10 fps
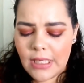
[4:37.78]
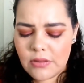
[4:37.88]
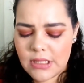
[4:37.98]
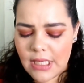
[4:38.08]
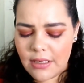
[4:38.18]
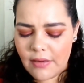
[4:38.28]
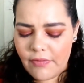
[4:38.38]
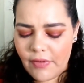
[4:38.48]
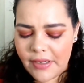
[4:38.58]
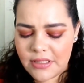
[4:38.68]
downside I
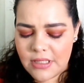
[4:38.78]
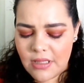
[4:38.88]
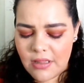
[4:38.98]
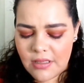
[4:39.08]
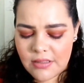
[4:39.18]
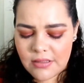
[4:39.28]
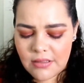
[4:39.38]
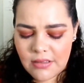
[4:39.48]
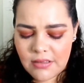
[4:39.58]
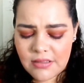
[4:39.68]
find to this
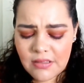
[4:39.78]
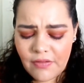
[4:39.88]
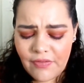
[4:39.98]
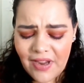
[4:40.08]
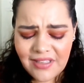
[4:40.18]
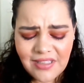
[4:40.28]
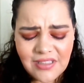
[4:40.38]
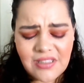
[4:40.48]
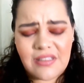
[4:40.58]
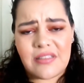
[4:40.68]
is the fact that
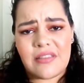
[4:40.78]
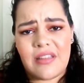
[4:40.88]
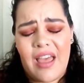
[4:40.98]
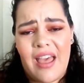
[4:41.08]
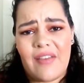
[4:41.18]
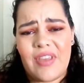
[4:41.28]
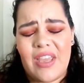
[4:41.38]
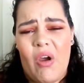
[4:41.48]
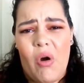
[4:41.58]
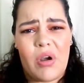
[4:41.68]
it does have
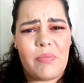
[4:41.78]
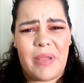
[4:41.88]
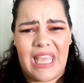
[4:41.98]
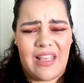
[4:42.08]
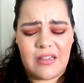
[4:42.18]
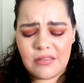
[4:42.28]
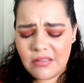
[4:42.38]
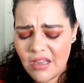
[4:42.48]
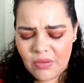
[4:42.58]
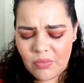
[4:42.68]
a hard pan,
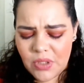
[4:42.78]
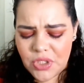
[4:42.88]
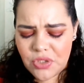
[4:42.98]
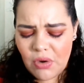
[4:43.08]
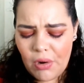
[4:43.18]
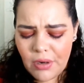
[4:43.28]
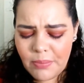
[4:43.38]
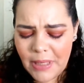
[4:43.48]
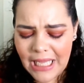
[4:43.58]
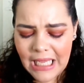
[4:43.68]
which hard
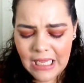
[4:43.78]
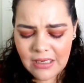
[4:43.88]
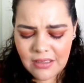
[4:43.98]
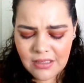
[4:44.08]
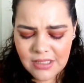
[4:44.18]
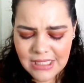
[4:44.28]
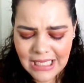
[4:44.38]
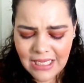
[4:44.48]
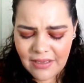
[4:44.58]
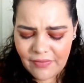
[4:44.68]
pan is
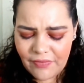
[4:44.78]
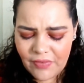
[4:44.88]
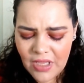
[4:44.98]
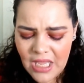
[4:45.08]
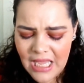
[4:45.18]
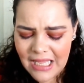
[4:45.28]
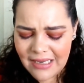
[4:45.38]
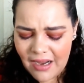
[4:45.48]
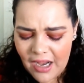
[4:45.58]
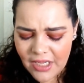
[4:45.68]
like if an
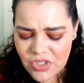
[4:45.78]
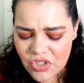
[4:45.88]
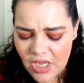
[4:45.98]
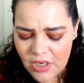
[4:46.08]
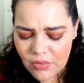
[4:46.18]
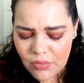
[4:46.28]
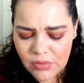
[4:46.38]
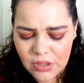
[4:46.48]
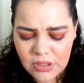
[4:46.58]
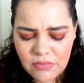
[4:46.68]
eyeshadow
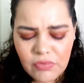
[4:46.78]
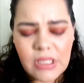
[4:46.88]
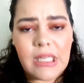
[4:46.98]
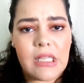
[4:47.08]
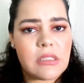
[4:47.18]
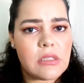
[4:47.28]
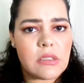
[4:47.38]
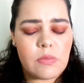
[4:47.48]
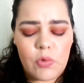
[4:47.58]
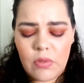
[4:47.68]
looks really nice and
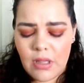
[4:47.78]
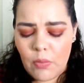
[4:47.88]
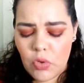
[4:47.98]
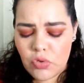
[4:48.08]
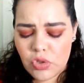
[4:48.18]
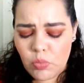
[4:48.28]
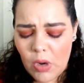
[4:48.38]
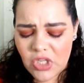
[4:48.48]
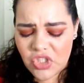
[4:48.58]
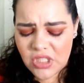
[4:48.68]
smooth, and then when you
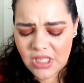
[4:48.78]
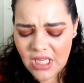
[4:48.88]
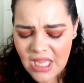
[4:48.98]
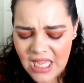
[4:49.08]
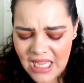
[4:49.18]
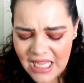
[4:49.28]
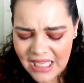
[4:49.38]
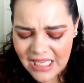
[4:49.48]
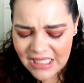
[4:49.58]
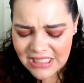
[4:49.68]
swatch it,
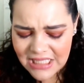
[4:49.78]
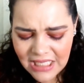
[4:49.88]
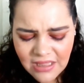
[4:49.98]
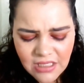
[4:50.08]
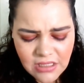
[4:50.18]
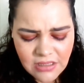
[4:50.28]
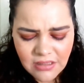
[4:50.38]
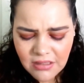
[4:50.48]
it gets like this